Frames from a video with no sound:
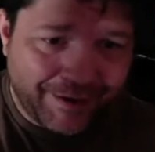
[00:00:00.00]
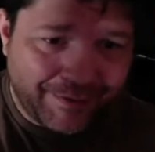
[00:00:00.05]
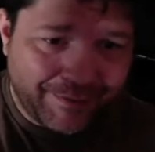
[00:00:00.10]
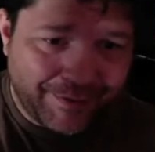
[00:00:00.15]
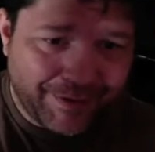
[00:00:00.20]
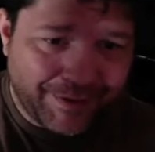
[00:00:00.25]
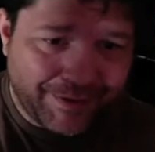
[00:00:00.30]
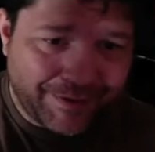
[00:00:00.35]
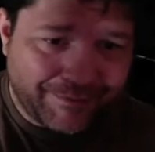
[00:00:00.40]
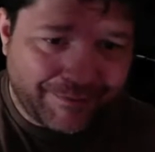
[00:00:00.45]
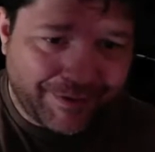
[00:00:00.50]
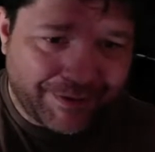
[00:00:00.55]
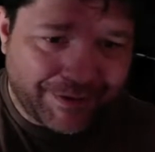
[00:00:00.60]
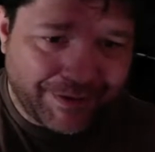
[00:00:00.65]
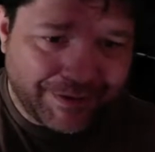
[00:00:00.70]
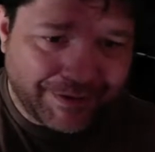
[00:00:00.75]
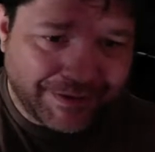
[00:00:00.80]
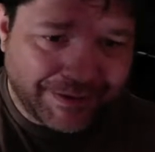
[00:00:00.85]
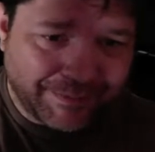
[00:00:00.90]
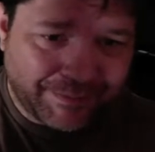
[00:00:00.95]
with a
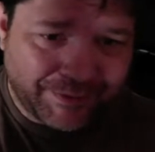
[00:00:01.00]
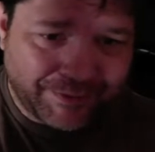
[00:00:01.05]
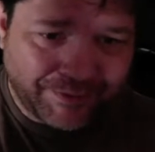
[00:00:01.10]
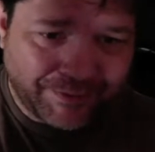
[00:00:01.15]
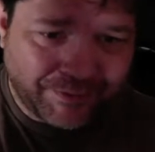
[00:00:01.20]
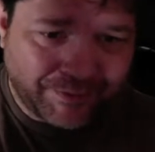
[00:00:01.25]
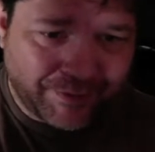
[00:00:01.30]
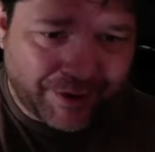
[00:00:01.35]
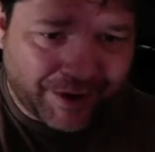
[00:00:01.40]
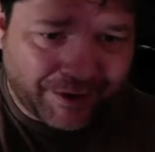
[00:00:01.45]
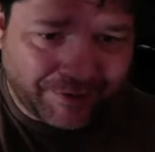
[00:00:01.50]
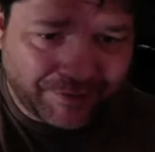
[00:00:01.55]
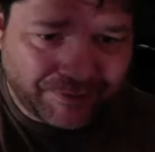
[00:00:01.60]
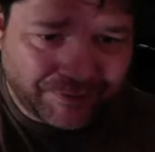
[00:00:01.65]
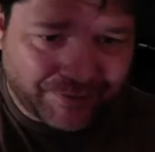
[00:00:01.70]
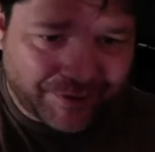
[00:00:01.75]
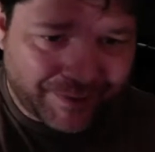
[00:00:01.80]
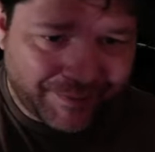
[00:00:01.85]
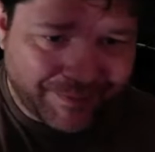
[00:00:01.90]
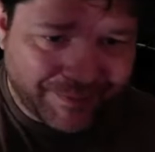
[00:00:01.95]
very similar to Donald
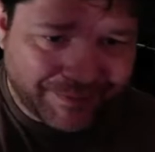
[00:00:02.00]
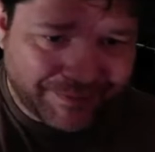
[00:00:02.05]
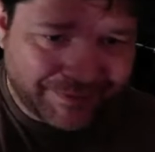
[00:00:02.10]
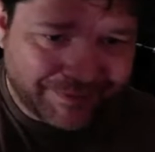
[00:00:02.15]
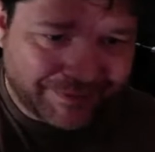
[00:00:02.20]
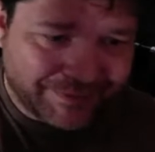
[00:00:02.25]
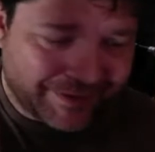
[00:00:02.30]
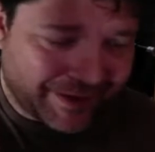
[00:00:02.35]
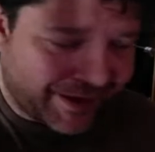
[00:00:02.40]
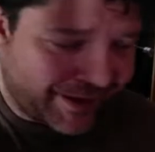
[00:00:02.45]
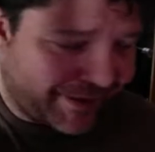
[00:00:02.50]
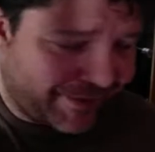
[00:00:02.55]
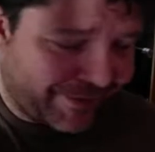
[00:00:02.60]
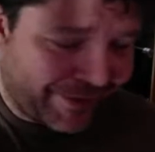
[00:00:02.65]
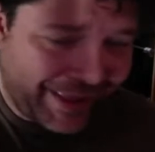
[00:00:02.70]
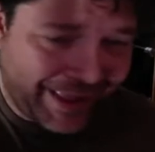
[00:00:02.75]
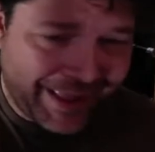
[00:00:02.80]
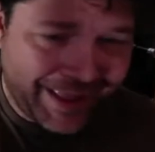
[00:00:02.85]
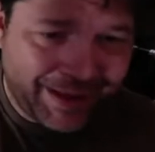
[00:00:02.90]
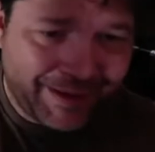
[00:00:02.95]
Trump
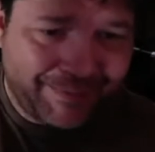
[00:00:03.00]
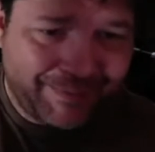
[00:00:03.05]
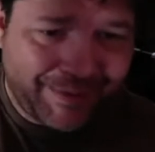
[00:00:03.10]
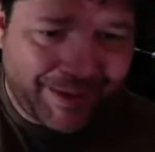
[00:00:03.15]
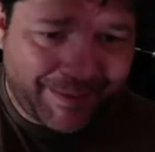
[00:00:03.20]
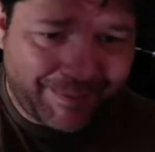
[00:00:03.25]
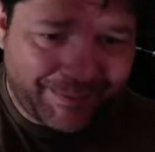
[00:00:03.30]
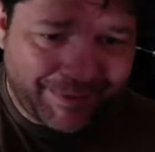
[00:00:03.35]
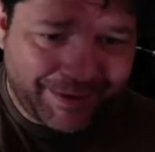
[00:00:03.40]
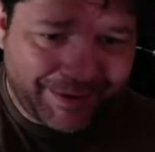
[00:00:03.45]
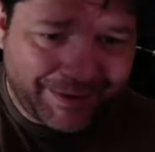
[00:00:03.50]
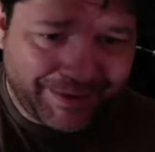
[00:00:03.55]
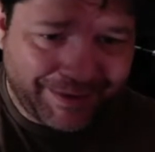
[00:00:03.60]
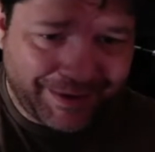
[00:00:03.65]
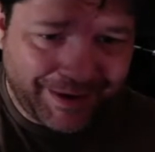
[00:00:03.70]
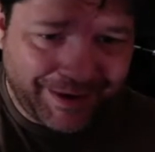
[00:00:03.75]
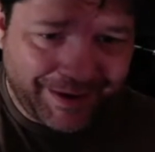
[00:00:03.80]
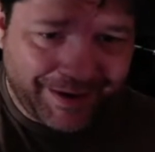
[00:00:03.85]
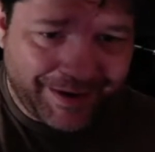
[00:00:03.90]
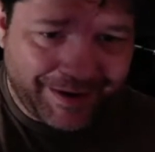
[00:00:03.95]
style hand puppet
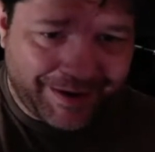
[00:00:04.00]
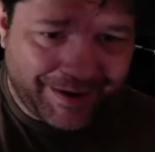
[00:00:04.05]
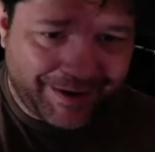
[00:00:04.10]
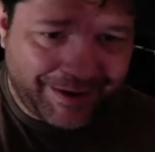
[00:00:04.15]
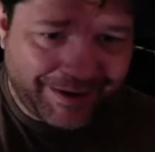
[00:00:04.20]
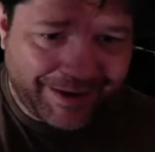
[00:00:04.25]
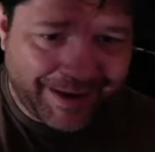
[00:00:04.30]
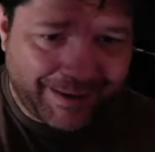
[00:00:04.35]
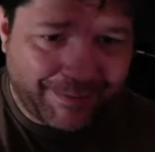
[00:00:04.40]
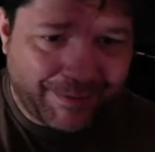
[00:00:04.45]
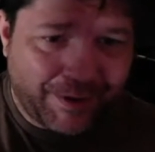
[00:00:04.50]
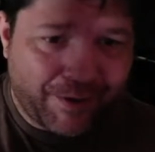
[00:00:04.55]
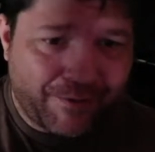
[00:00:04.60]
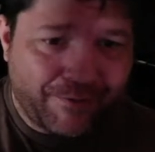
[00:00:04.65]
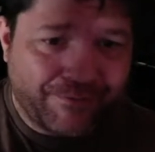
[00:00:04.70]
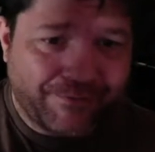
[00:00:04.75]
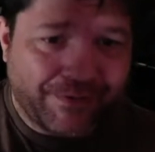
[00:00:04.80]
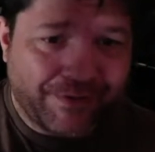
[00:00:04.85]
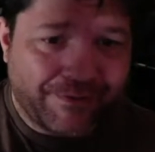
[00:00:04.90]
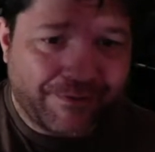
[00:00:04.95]
named
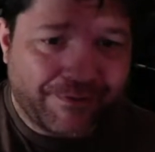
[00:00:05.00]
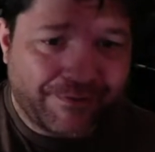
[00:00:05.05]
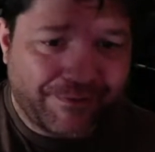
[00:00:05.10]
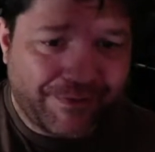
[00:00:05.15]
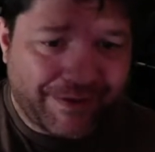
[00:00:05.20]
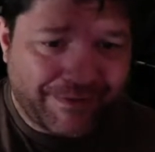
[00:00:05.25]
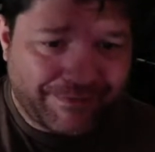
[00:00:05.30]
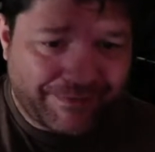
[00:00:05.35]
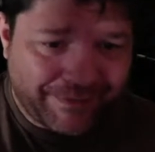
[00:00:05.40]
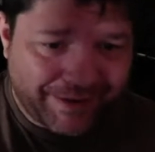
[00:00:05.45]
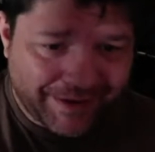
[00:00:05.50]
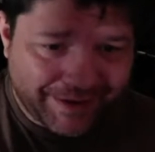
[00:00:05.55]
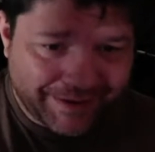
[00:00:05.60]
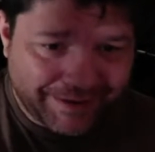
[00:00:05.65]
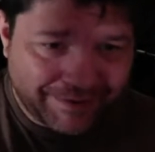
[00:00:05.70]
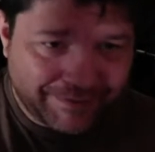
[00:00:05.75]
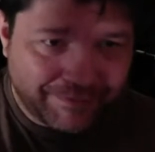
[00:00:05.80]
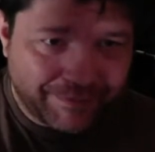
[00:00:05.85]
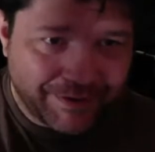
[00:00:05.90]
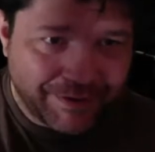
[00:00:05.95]

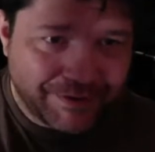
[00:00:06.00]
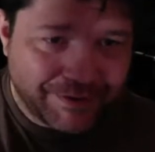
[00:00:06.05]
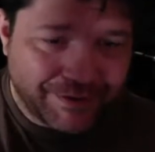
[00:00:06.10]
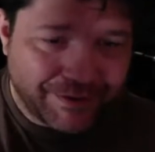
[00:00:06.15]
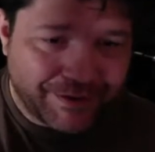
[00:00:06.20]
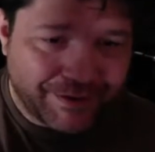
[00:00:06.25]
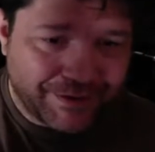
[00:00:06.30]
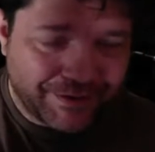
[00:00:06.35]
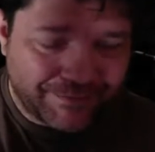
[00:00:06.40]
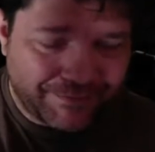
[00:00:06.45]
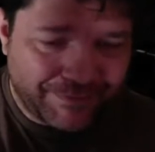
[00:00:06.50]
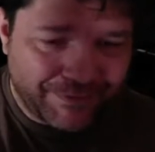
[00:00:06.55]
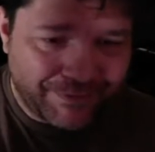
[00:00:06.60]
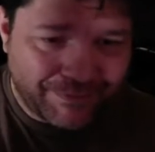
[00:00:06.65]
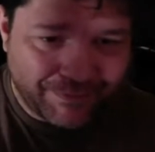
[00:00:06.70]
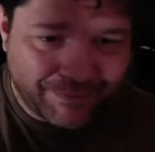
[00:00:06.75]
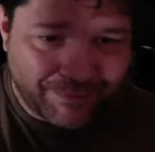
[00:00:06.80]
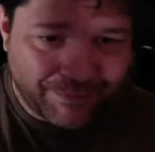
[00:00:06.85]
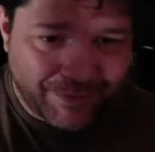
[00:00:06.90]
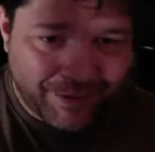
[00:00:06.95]
Kofefe, which if
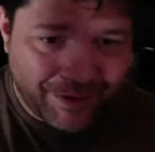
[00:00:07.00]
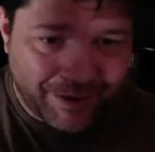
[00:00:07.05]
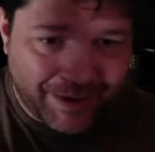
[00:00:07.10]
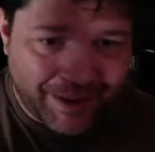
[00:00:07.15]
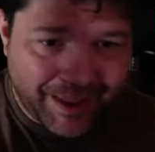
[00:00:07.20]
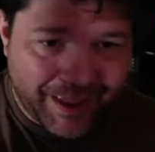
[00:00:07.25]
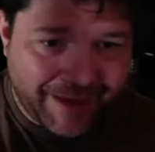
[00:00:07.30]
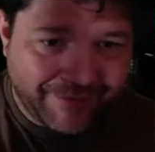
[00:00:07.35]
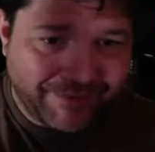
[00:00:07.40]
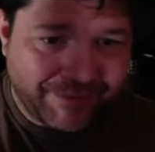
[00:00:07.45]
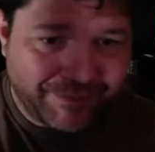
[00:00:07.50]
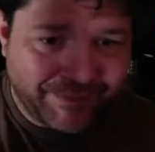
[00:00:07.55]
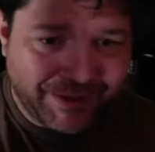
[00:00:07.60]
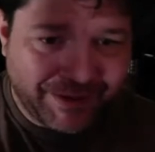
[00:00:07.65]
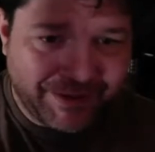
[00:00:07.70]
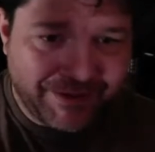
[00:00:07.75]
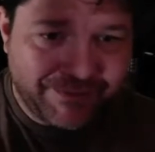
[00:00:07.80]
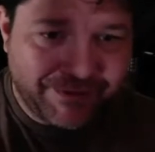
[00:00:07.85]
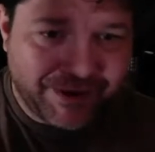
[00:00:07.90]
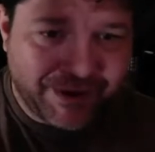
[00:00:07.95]
you haven't
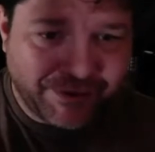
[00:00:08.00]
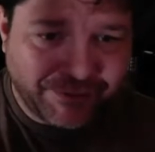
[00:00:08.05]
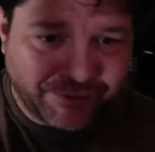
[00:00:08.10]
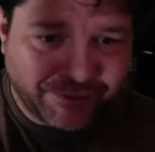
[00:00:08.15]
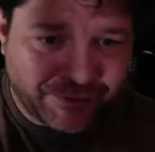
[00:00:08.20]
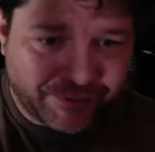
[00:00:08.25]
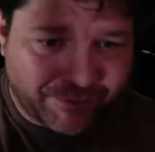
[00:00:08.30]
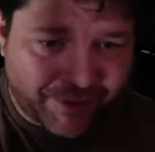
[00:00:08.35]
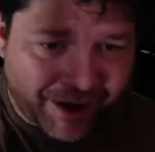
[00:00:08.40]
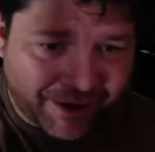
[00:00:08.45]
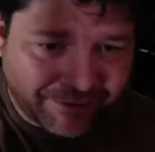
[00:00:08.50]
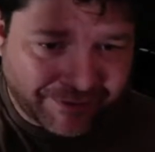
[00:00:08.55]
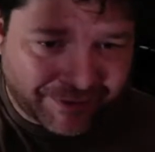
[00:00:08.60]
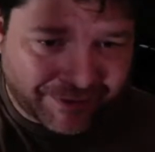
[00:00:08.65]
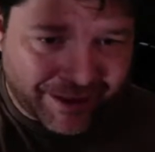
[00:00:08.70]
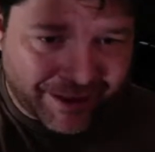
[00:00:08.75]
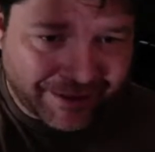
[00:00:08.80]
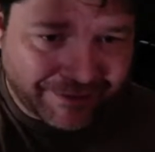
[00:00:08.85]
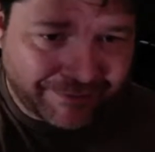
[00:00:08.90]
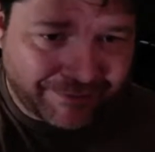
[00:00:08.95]
been living under a rock the
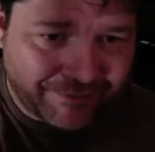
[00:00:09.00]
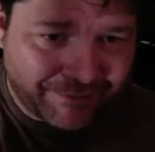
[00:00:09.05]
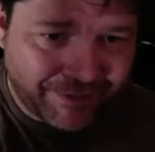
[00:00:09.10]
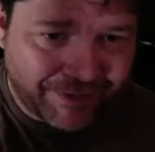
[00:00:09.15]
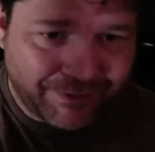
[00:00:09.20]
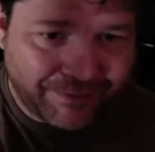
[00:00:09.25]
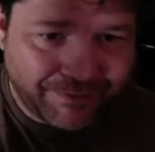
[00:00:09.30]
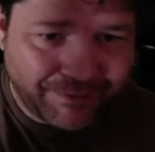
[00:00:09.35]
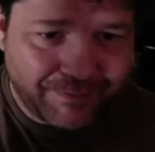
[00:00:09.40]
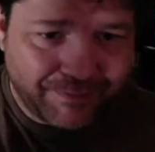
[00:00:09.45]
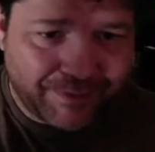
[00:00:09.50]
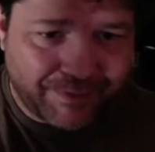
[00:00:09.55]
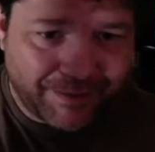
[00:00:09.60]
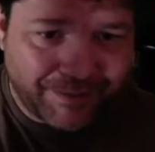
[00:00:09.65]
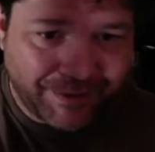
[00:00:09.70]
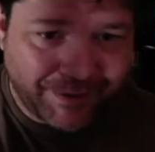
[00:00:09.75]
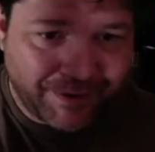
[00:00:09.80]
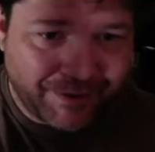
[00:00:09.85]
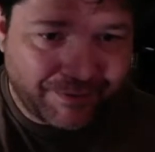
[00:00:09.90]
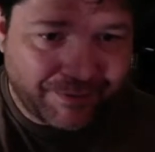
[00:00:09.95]
last few years, you
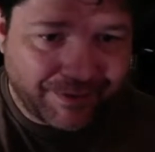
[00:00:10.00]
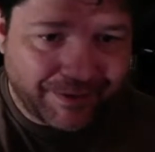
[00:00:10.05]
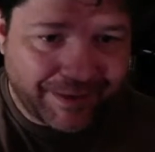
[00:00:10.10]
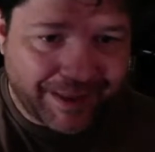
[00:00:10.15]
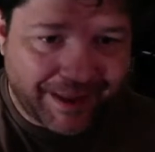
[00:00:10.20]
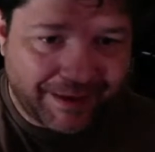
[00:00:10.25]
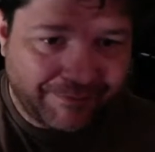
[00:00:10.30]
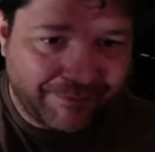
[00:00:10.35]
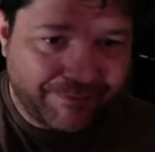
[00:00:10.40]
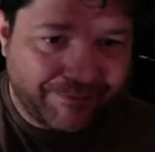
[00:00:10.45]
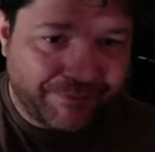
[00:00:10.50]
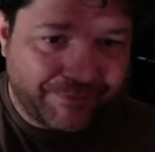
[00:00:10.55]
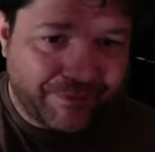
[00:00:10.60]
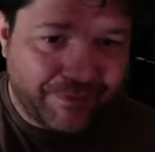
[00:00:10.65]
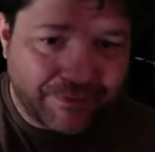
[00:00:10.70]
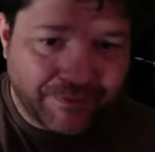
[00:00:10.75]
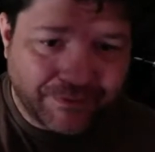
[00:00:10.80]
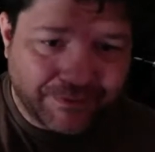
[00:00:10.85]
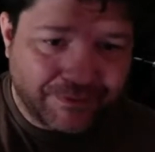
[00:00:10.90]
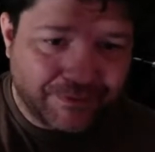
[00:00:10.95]
probably know what that
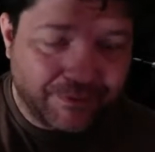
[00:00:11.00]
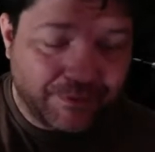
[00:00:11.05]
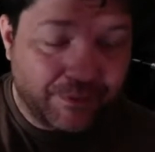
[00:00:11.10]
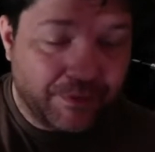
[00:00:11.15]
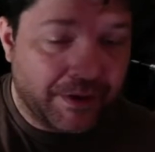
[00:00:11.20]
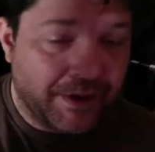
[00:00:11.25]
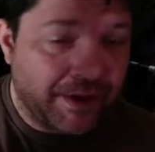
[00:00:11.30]
refers to.